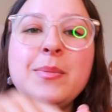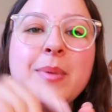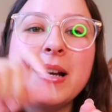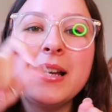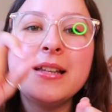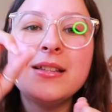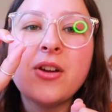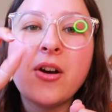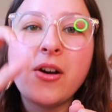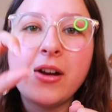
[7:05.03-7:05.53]

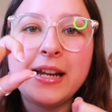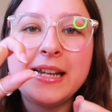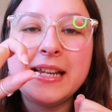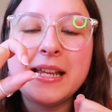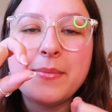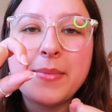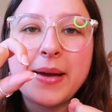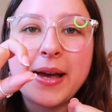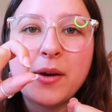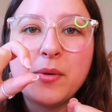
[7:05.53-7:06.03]
by a
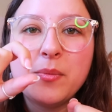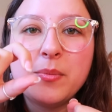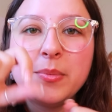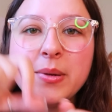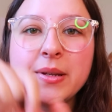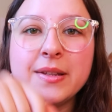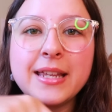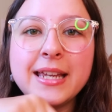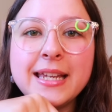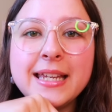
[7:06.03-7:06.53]
tiny amount,
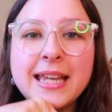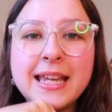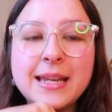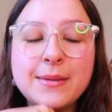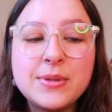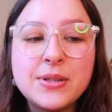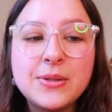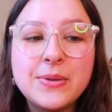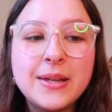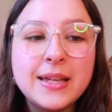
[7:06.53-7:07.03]
but they
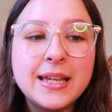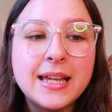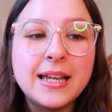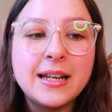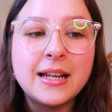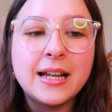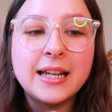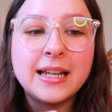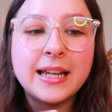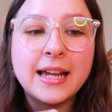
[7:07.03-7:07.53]
keep doing
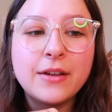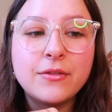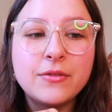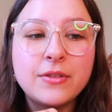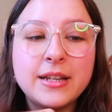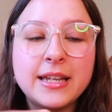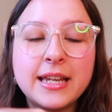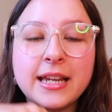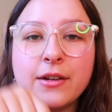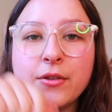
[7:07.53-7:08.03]
it like
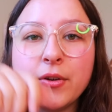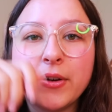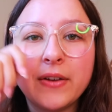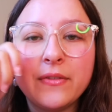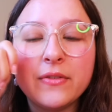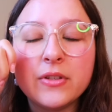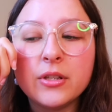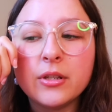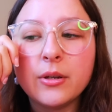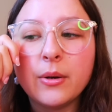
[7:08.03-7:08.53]
every year or
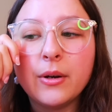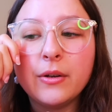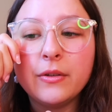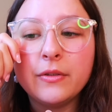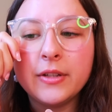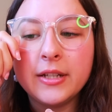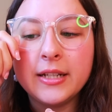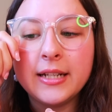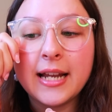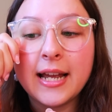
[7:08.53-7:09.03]
every so
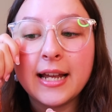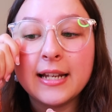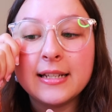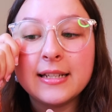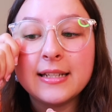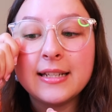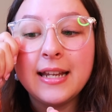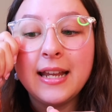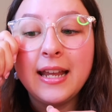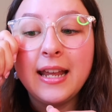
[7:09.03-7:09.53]
often,
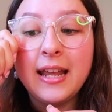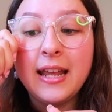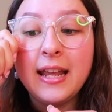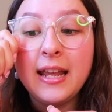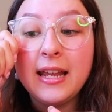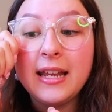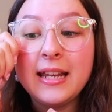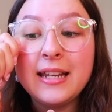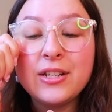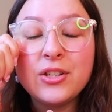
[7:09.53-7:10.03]
and
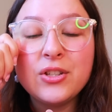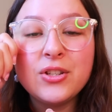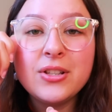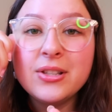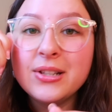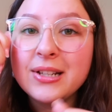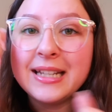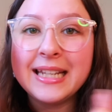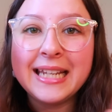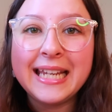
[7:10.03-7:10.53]
it's
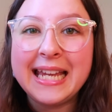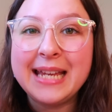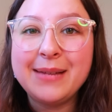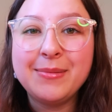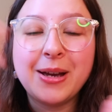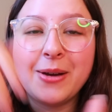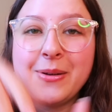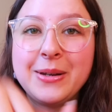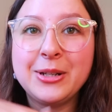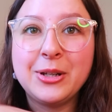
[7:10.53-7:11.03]
just going to keep
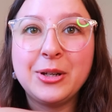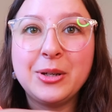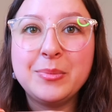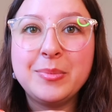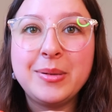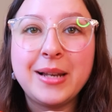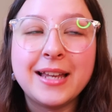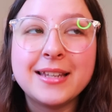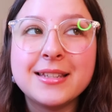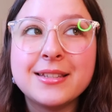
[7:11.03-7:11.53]
going
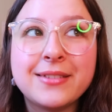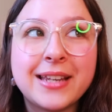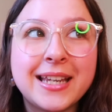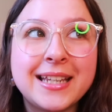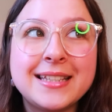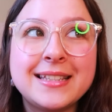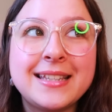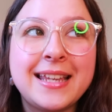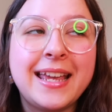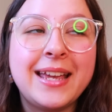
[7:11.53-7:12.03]
up, let's
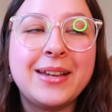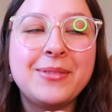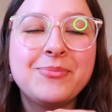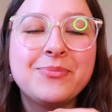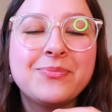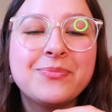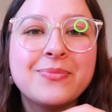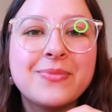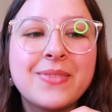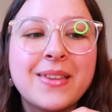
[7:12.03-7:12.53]
face it.
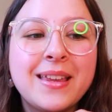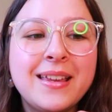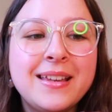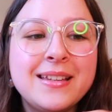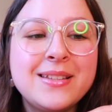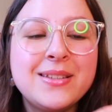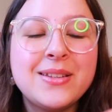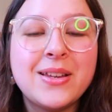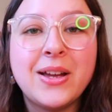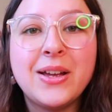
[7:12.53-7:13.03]

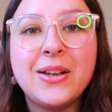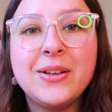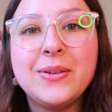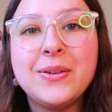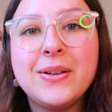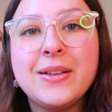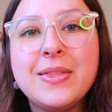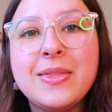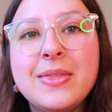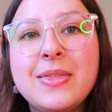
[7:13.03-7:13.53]

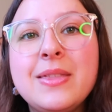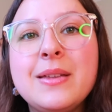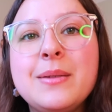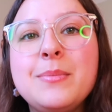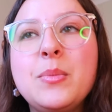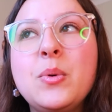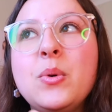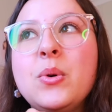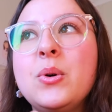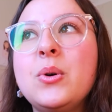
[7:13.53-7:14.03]
So the
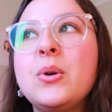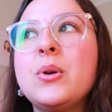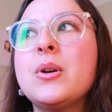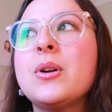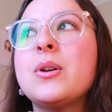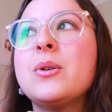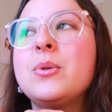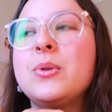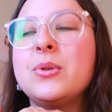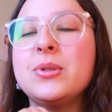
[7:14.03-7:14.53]
more
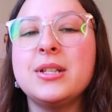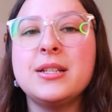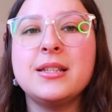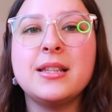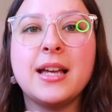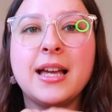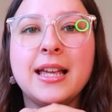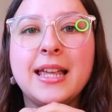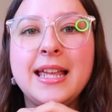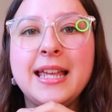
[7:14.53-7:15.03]
orders
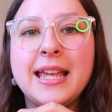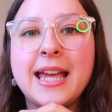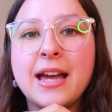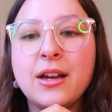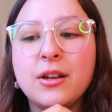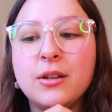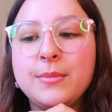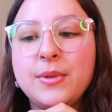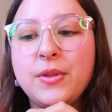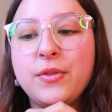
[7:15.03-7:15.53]
that I can
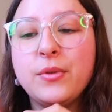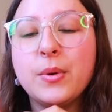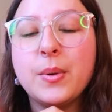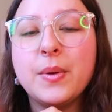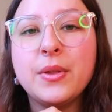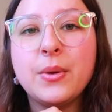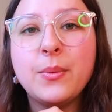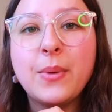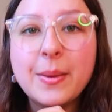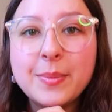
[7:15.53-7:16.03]
get coming through
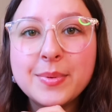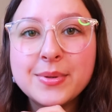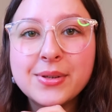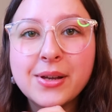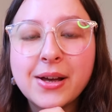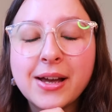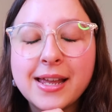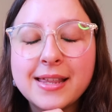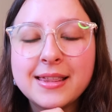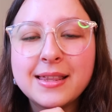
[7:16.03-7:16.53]
on the
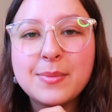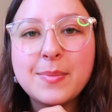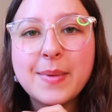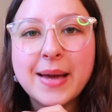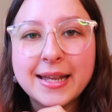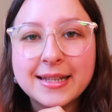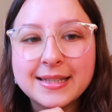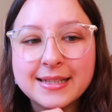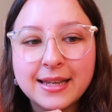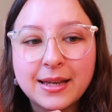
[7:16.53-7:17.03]
website, the
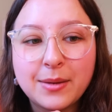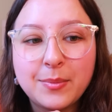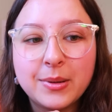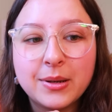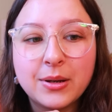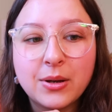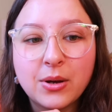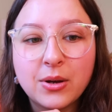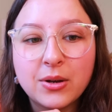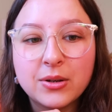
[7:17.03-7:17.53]
better,
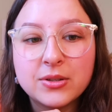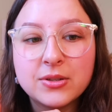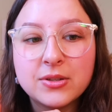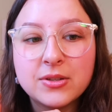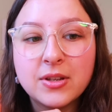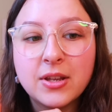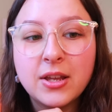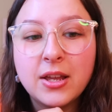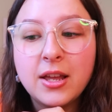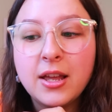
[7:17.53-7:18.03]
because